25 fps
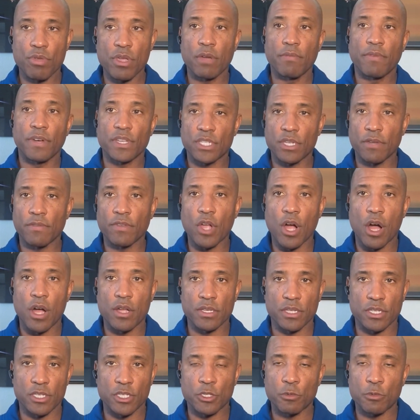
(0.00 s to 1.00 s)
Three of us have
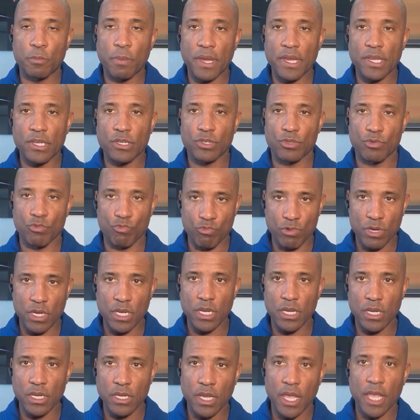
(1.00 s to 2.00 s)
gone to space.
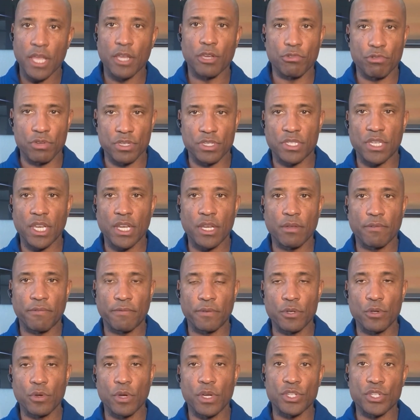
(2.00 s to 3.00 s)
Reid and Christina
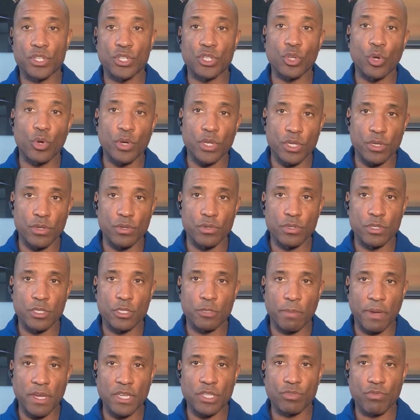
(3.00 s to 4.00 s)
flew a Soyuz
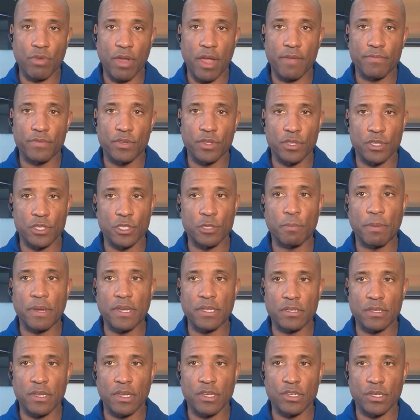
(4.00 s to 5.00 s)
spacecraft to the
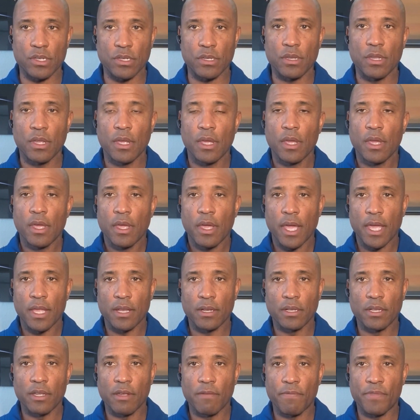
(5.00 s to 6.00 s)
space station
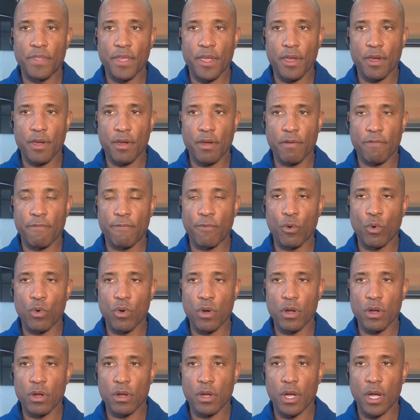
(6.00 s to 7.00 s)
and lived there
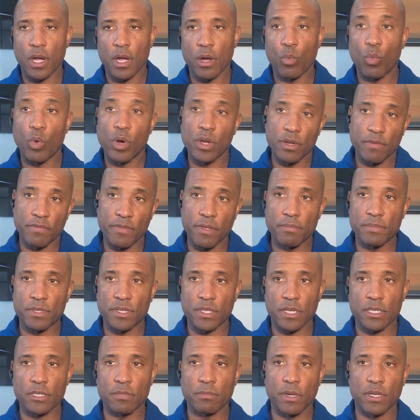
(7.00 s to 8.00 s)
for uh, one of them
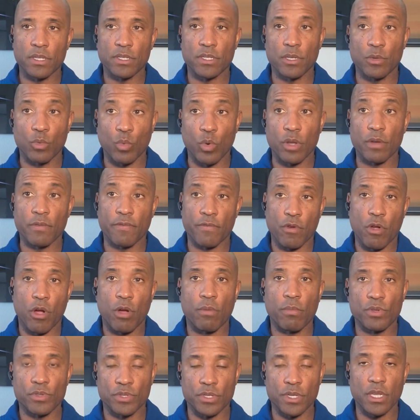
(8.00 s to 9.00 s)
six months and one for
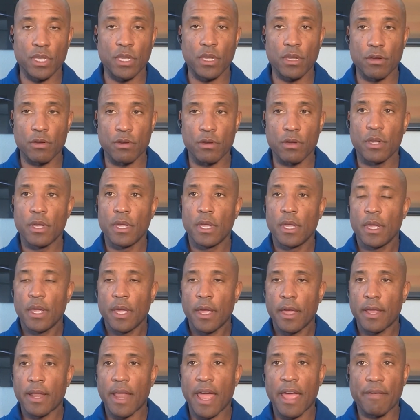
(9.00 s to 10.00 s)
almost a year.
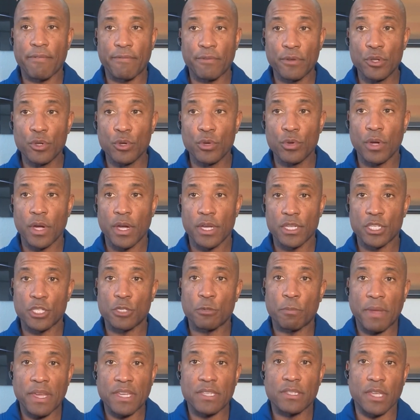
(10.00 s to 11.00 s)
And I flew a
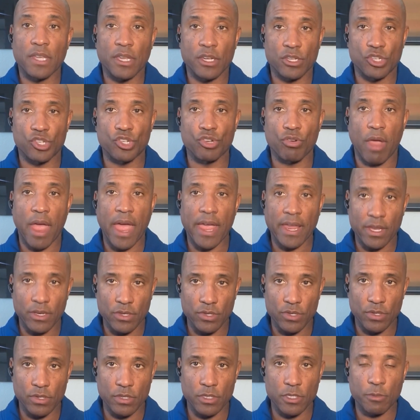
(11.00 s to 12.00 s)
SpaceX
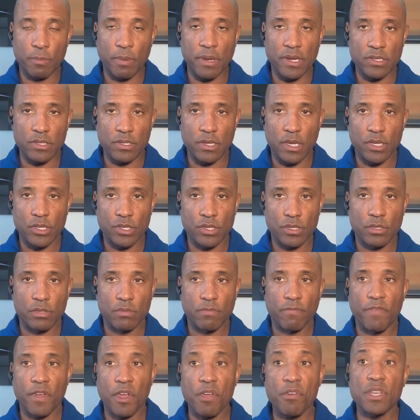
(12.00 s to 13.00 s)
Dragon to the space
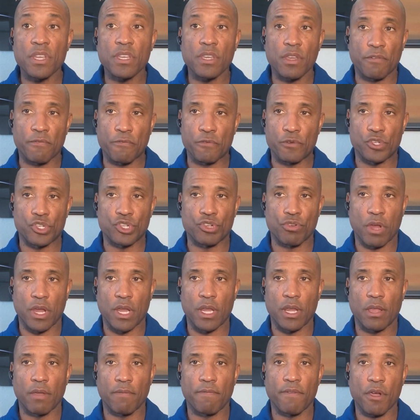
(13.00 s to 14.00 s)
station. Very different
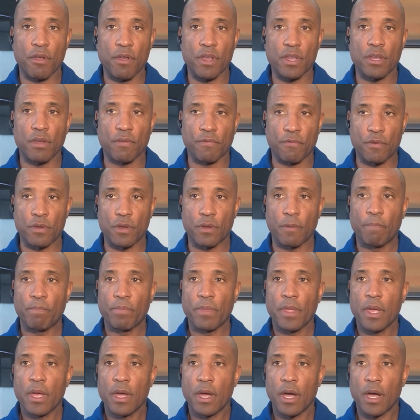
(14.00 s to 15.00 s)
training, very different
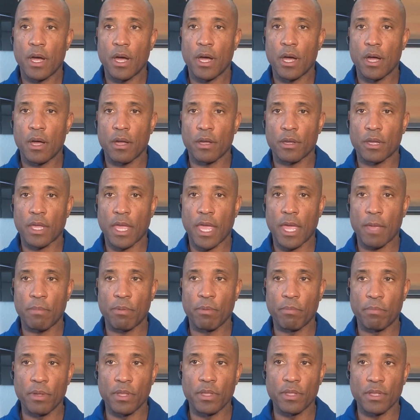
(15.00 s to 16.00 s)
uh,
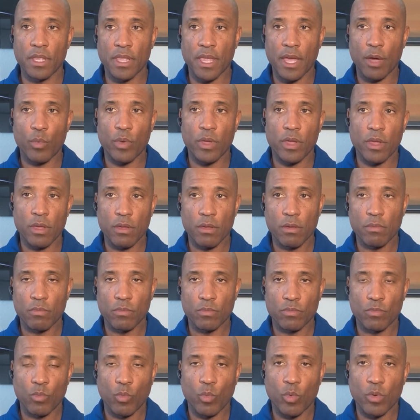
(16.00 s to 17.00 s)
capability that we
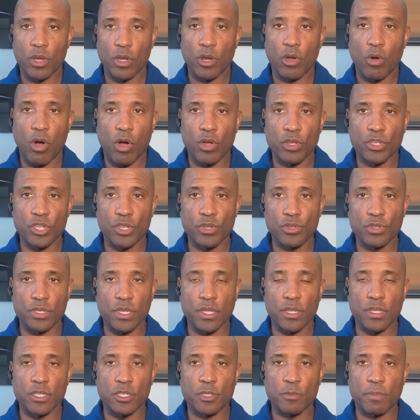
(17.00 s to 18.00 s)
you know, all
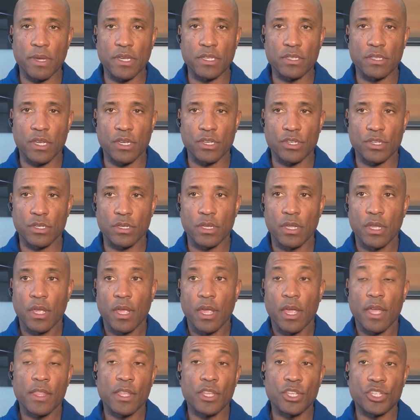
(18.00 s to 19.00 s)
used in the space station.
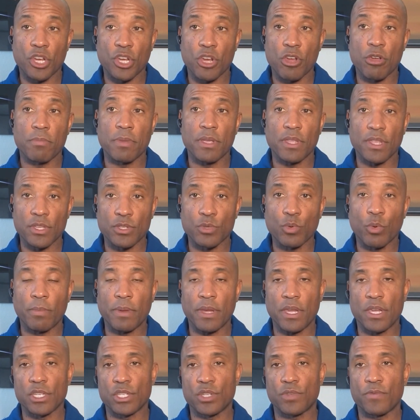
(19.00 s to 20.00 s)
And then Jeremy, this will
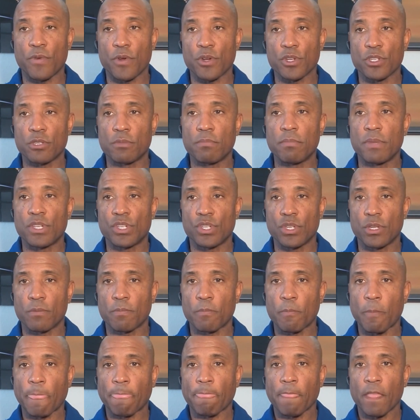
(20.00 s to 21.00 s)
be his first
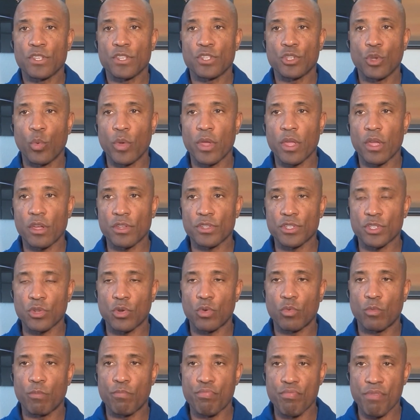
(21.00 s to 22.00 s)
mission. So we
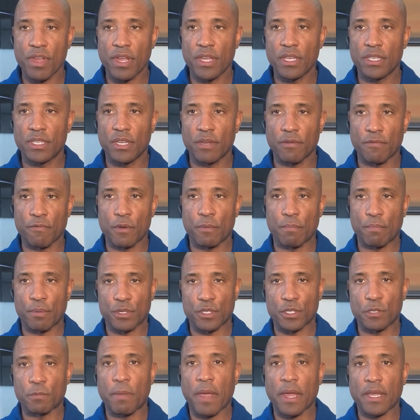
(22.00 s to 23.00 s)
also bring different
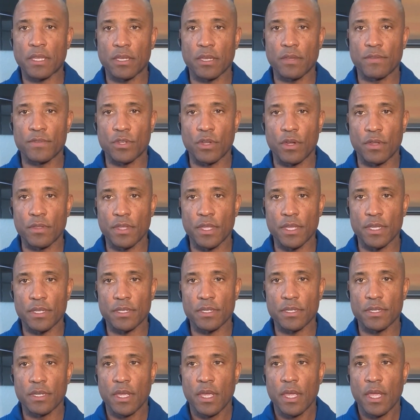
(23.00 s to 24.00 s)
perspectives on
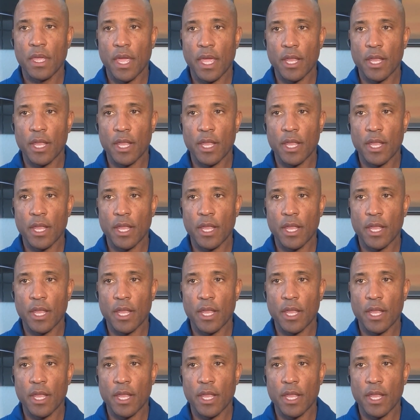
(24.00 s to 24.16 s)
this.